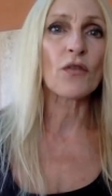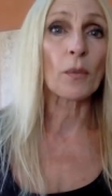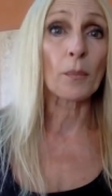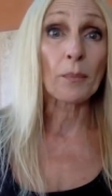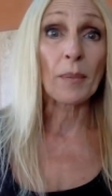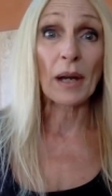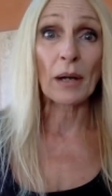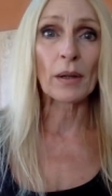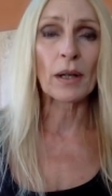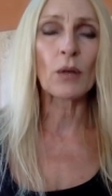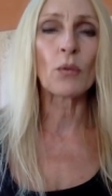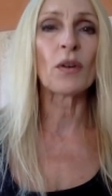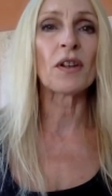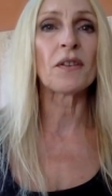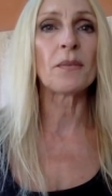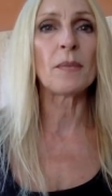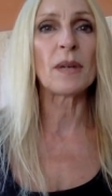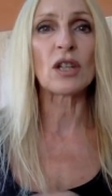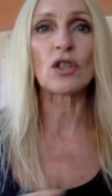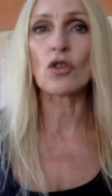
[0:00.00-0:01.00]
for bearing
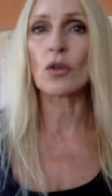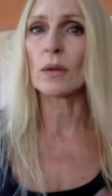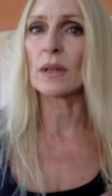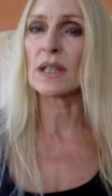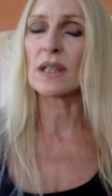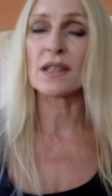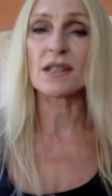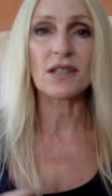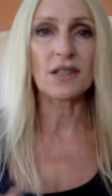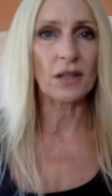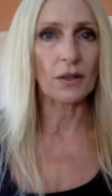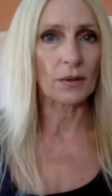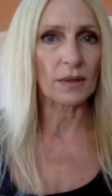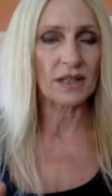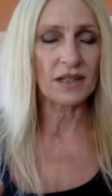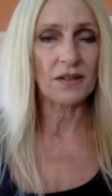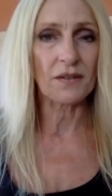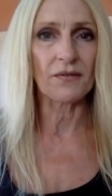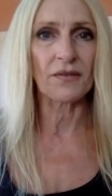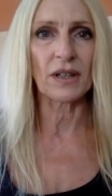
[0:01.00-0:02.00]
with me during this
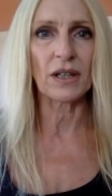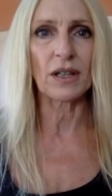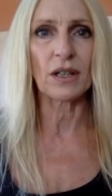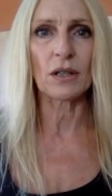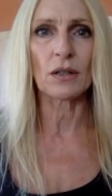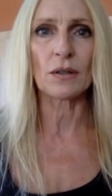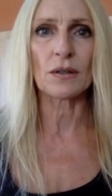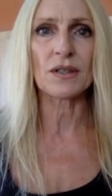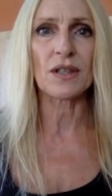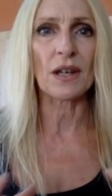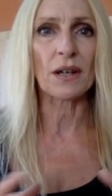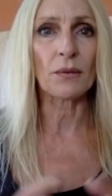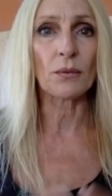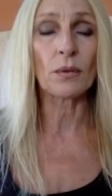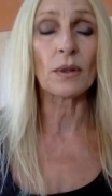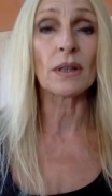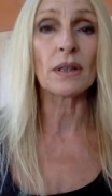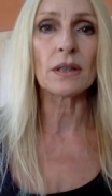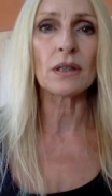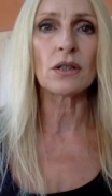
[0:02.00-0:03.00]
series of videos. I
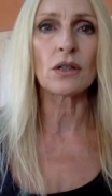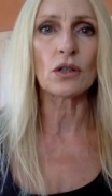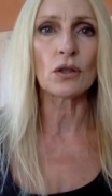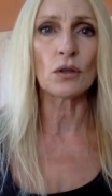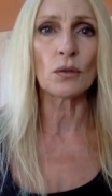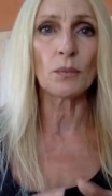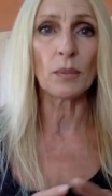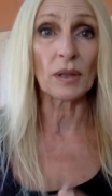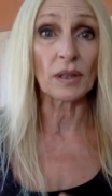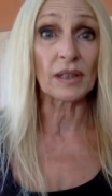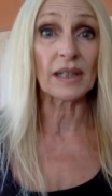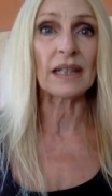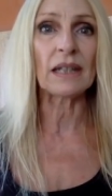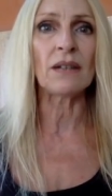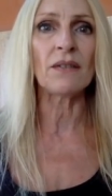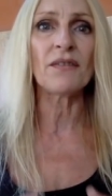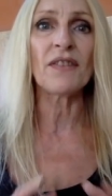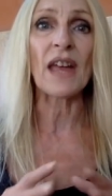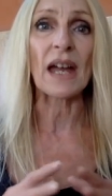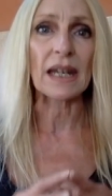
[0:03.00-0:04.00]
really do
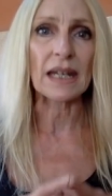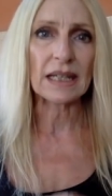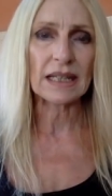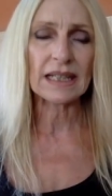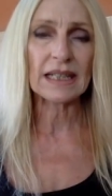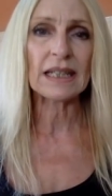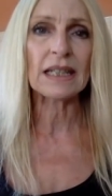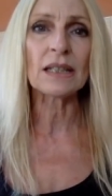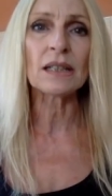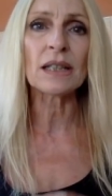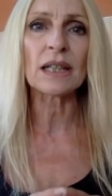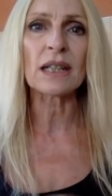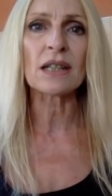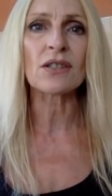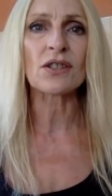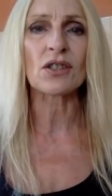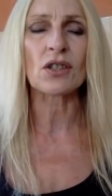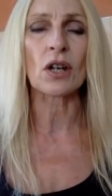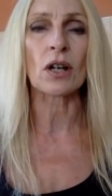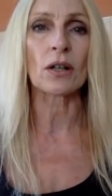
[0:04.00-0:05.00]
believe that healing
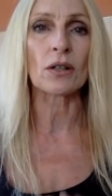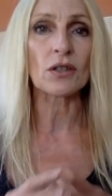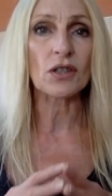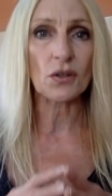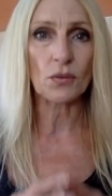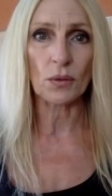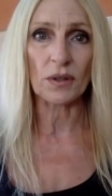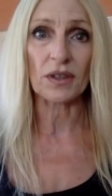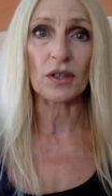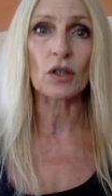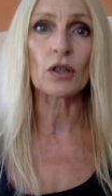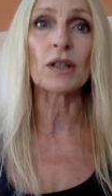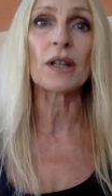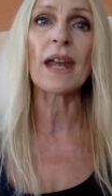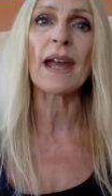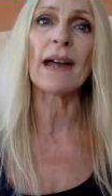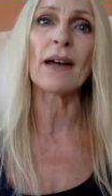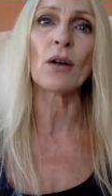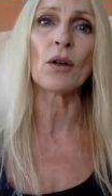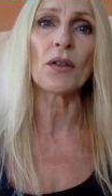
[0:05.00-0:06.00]
starts with
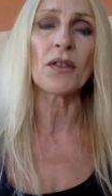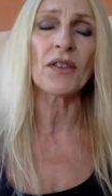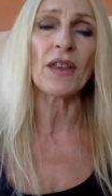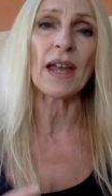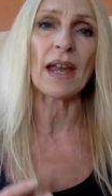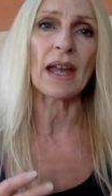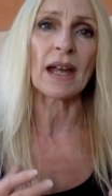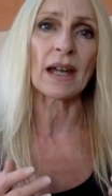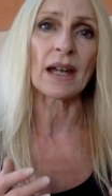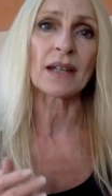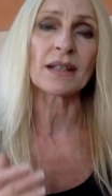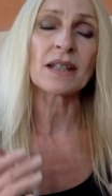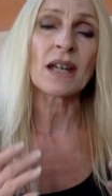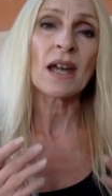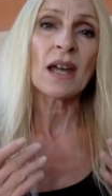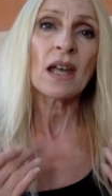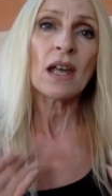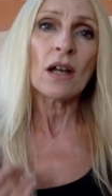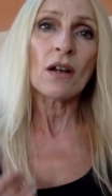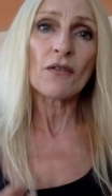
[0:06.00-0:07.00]
good health. And
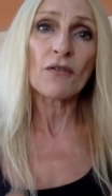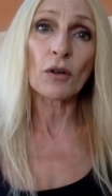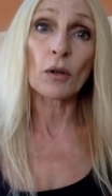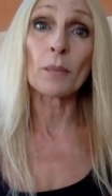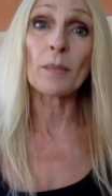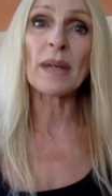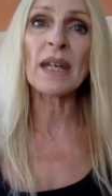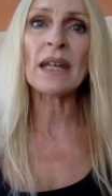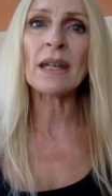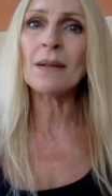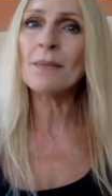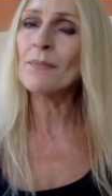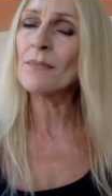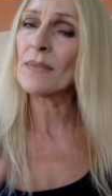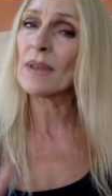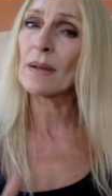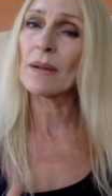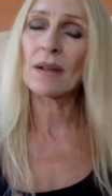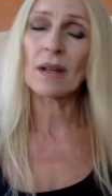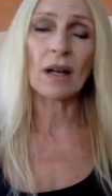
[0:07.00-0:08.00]
for me,
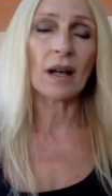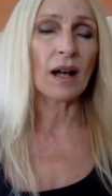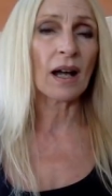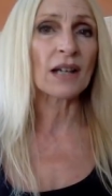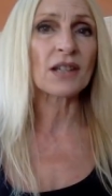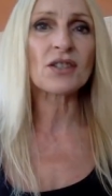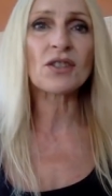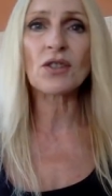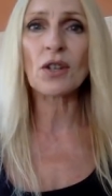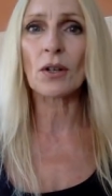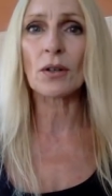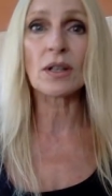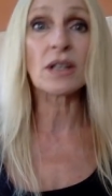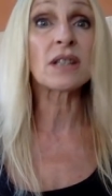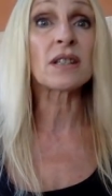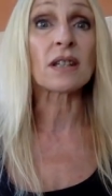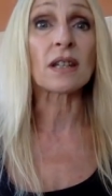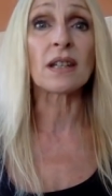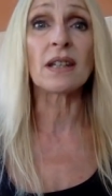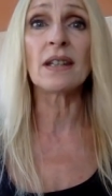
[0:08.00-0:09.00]
I
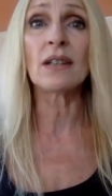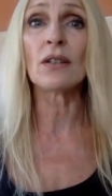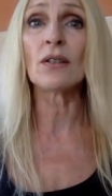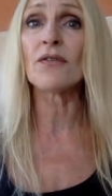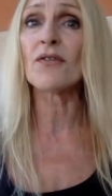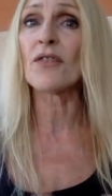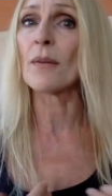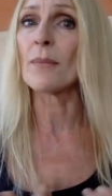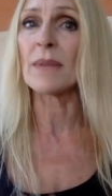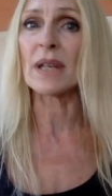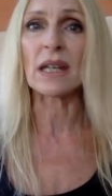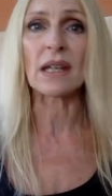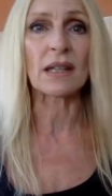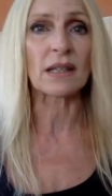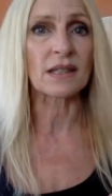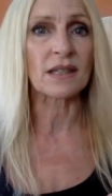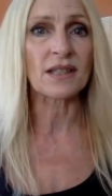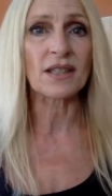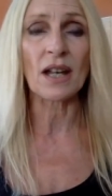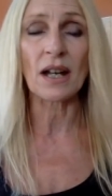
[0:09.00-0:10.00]
started to heal from the
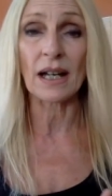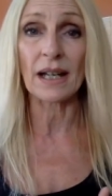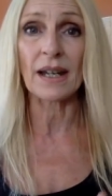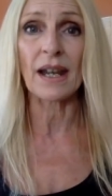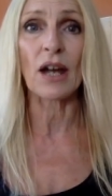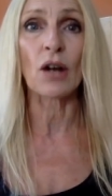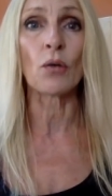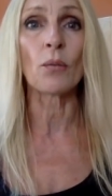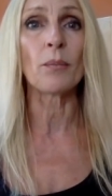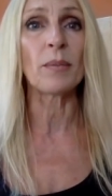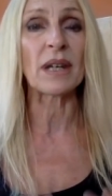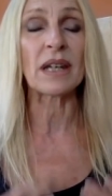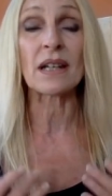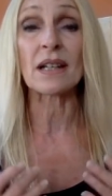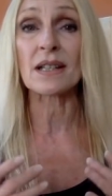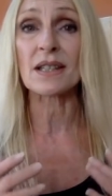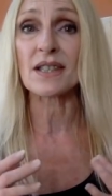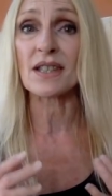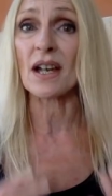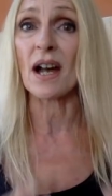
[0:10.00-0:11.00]
inside out
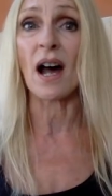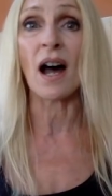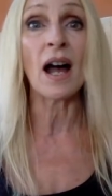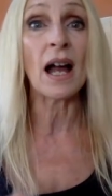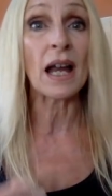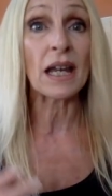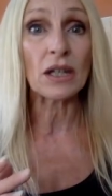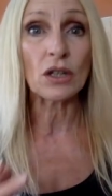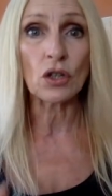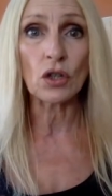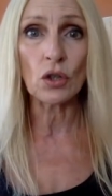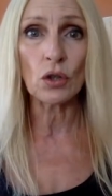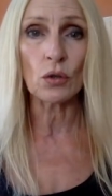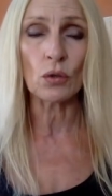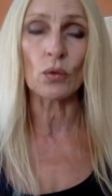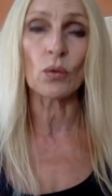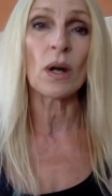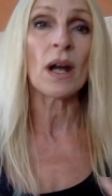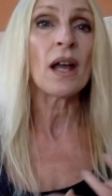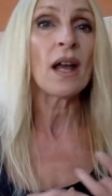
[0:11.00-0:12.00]
because I
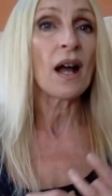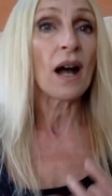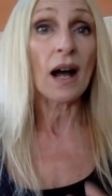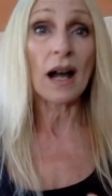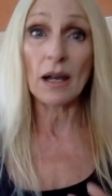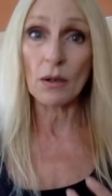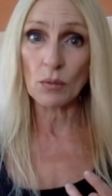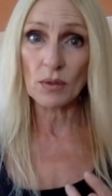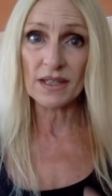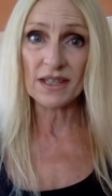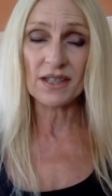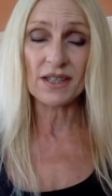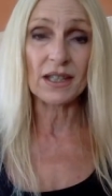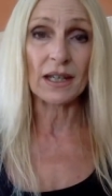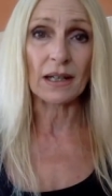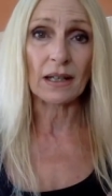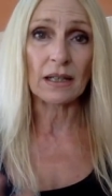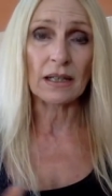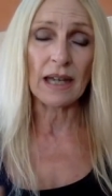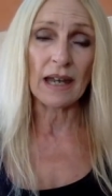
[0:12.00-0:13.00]
knew I was
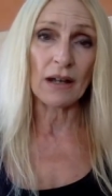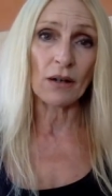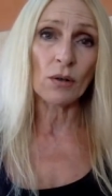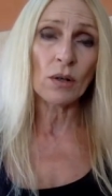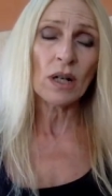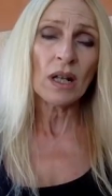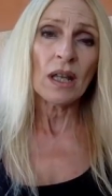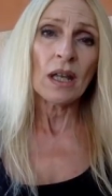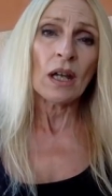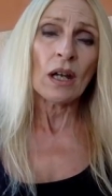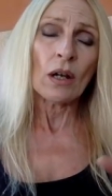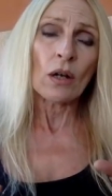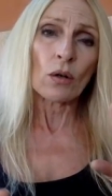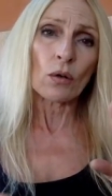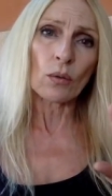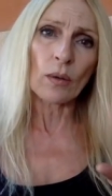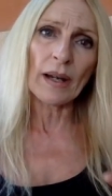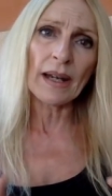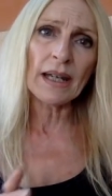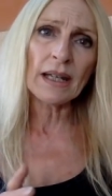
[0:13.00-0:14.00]
sick. Now,
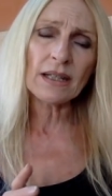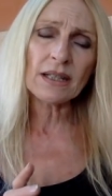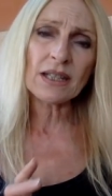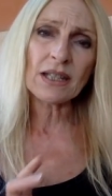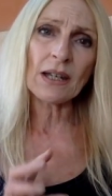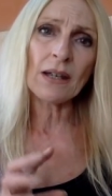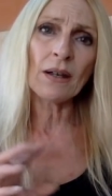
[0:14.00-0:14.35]
right